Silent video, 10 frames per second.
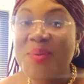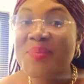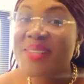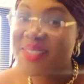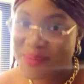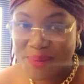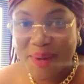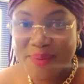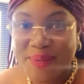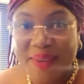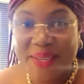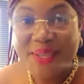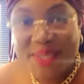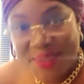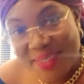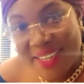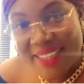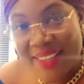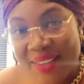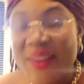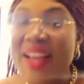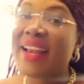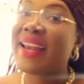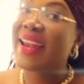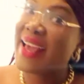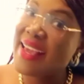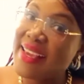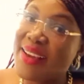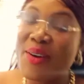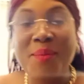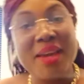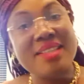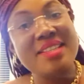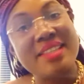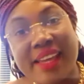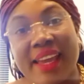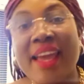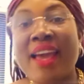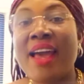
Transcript: Please subscribe to my YouTube channel, like, comment, share,